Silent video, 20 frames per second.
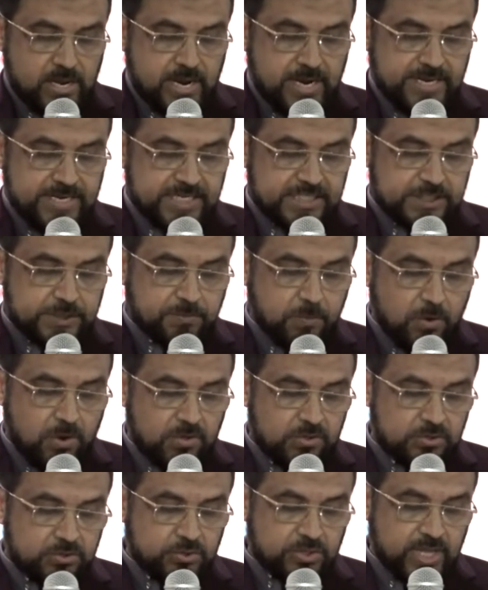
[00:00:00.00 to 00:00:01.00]
I
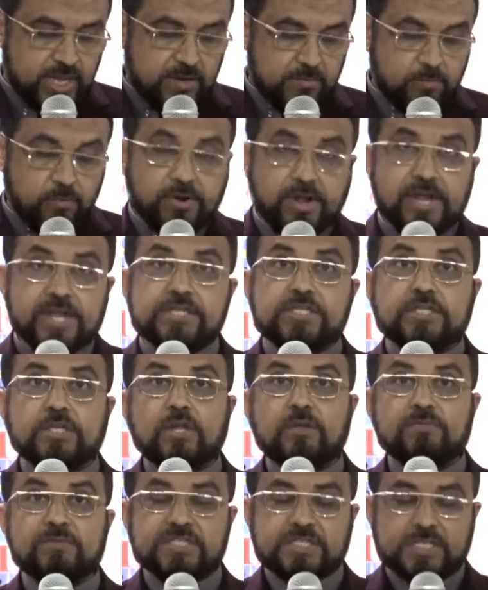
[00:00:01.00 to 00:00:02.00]
respond to the
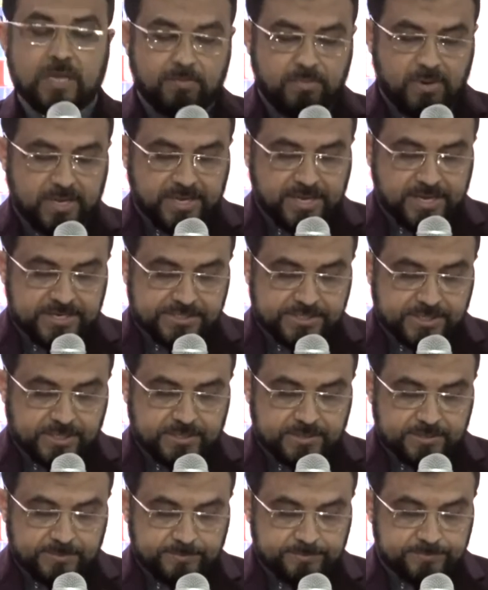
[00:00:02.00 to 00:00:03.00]
invocation of the
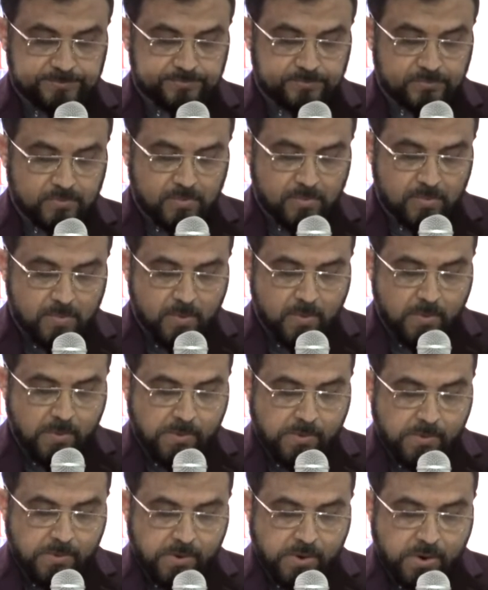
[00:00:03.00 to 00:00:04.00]
supplication
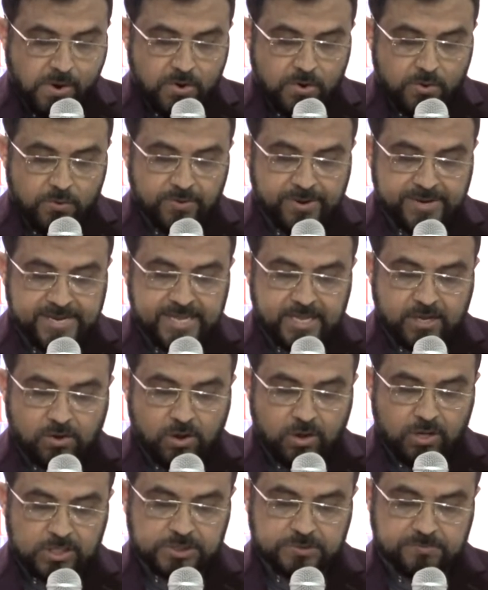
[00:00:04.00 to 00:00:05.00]
when he
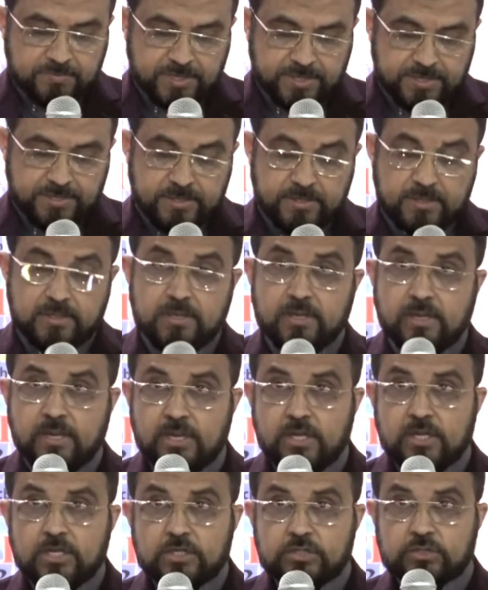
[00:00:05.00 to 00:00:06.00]
calls me.
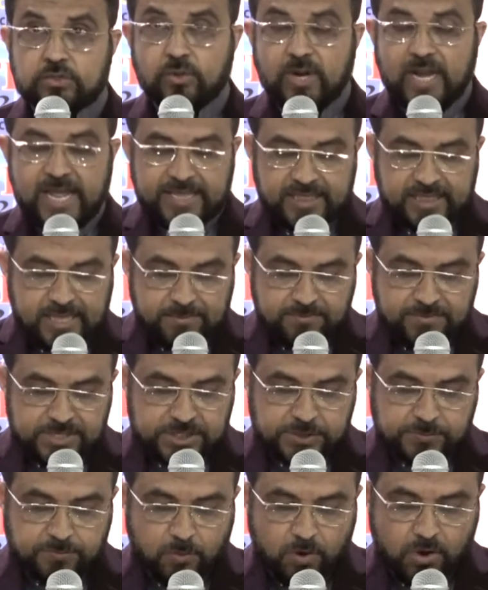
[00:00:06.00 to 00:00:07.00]
So let them
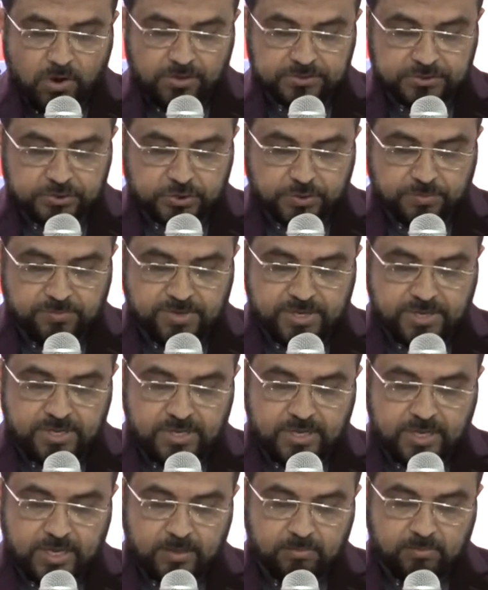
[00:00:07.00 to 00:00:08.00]
respond to
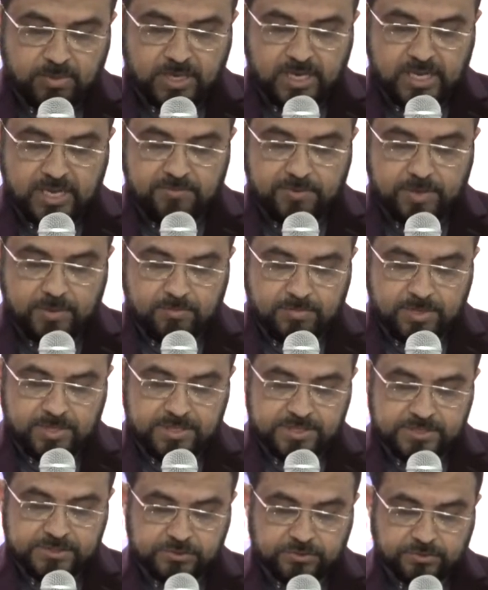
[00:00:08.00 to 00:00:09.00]
me and believe in
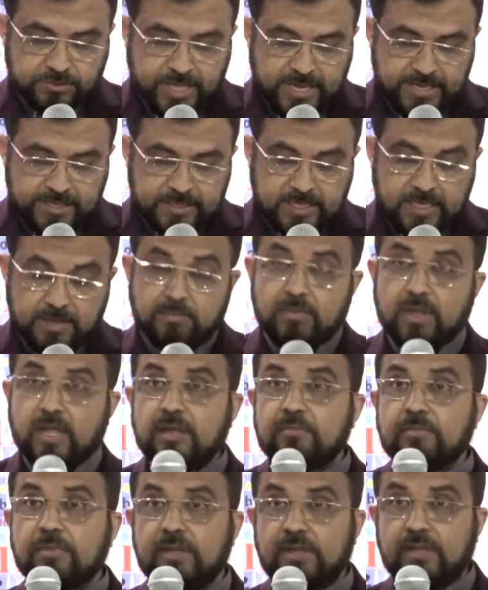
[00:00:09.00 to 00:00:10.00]
me so that they
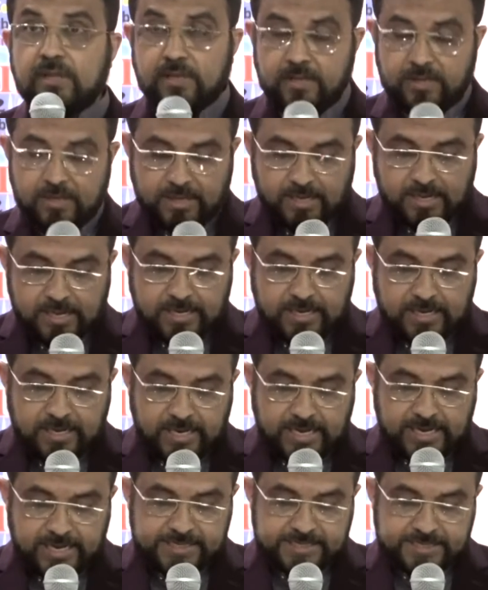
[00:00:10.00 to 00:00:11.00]
may be
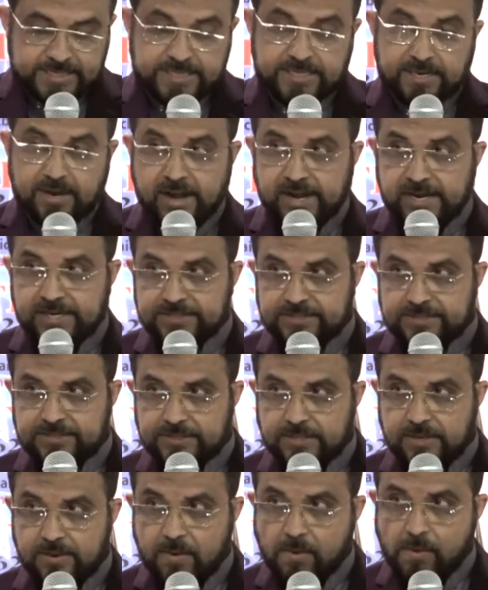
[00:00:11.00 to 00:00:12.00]
led aright.